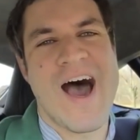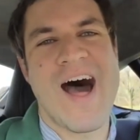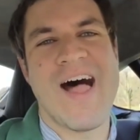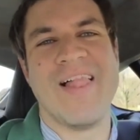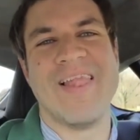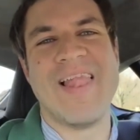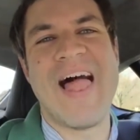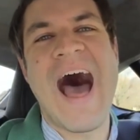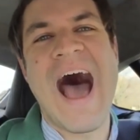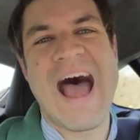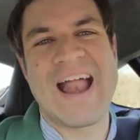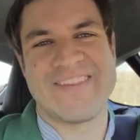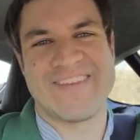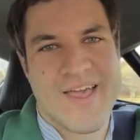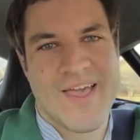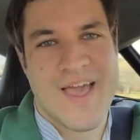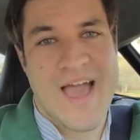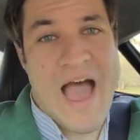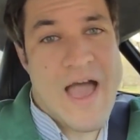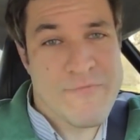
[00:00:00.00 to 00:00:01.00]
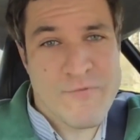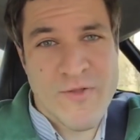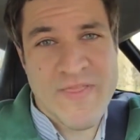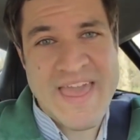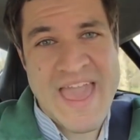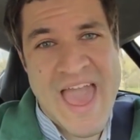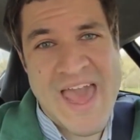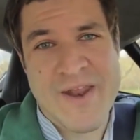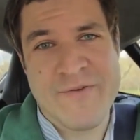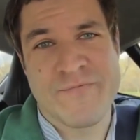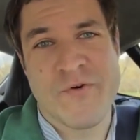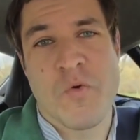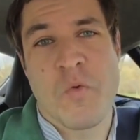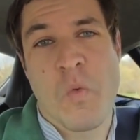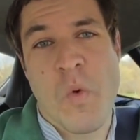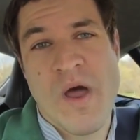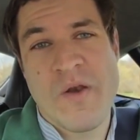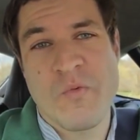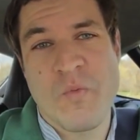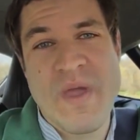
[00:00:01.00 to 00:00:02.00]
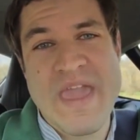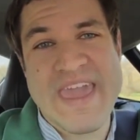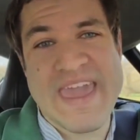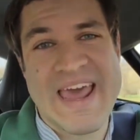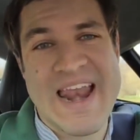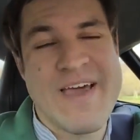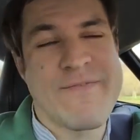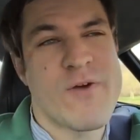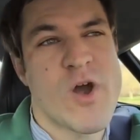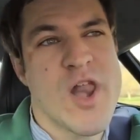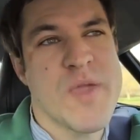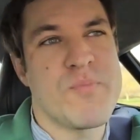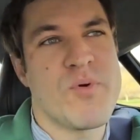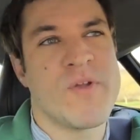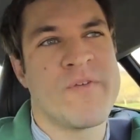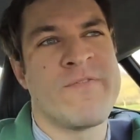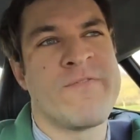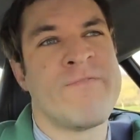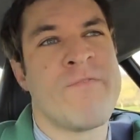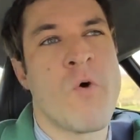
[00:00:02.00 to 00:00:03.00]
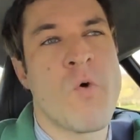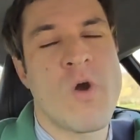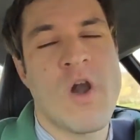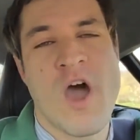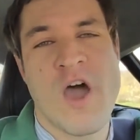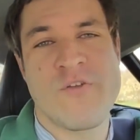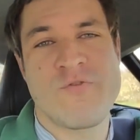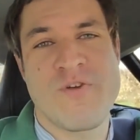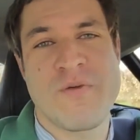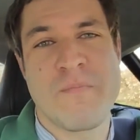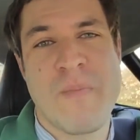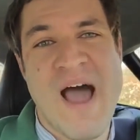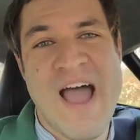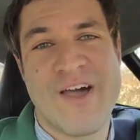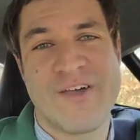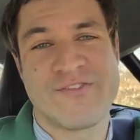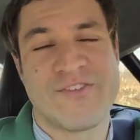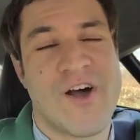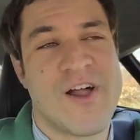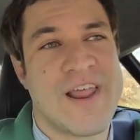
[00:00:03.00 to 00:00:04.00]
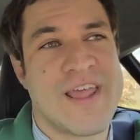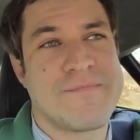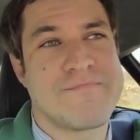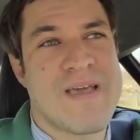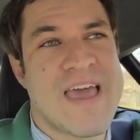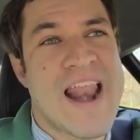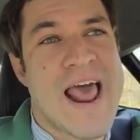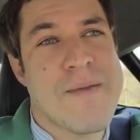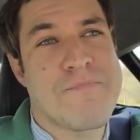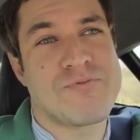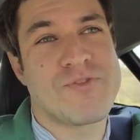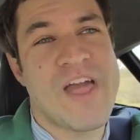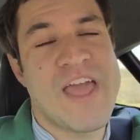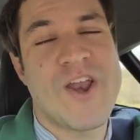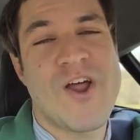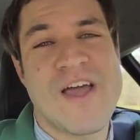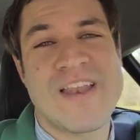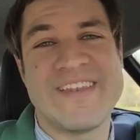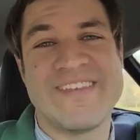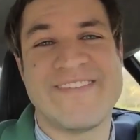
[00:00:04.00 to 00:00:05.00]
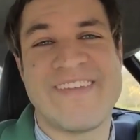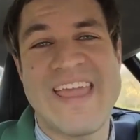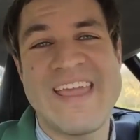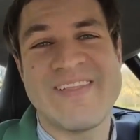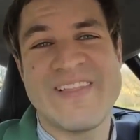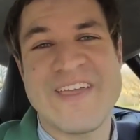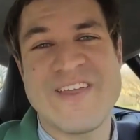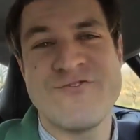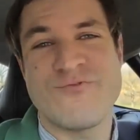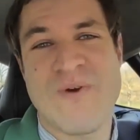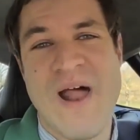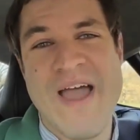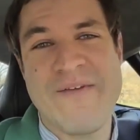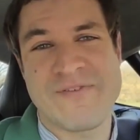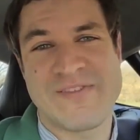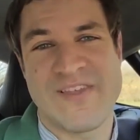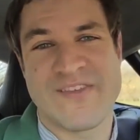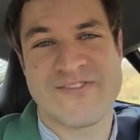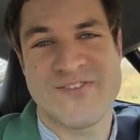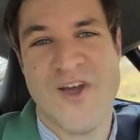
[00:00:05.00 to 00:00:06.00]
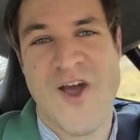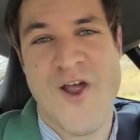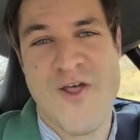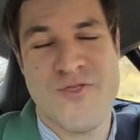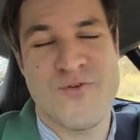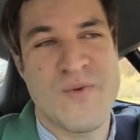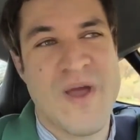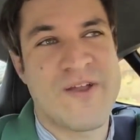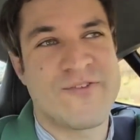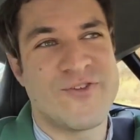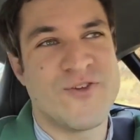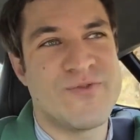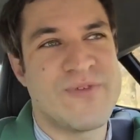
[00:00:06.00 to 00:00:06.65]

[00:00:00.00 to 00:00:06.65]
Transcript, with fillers: a lot. I've only had it for one week and I've already put 400 miles on it, and I plan on daily driving this car throughout